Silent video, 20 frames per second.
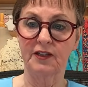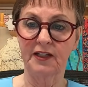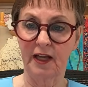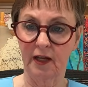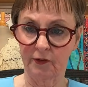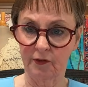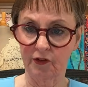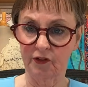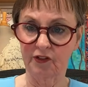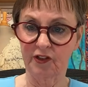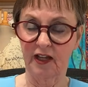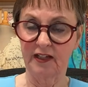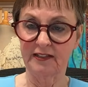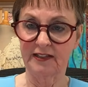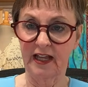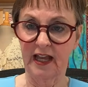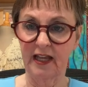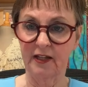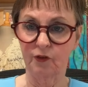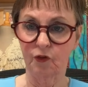the other side
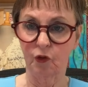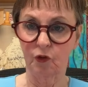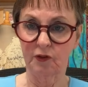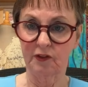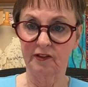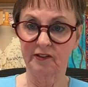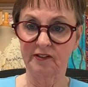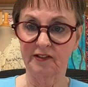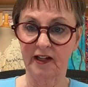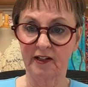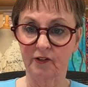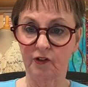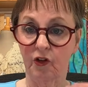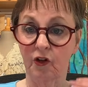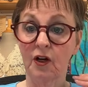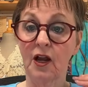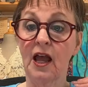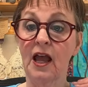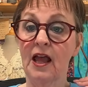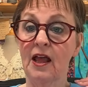to head toward the
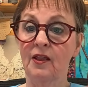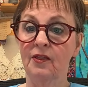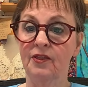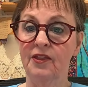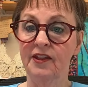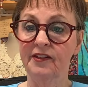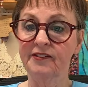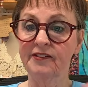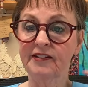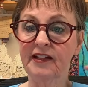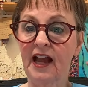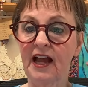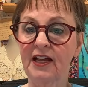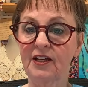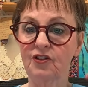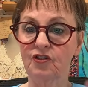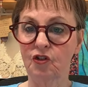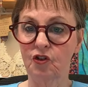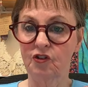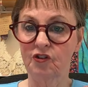center. This side you'd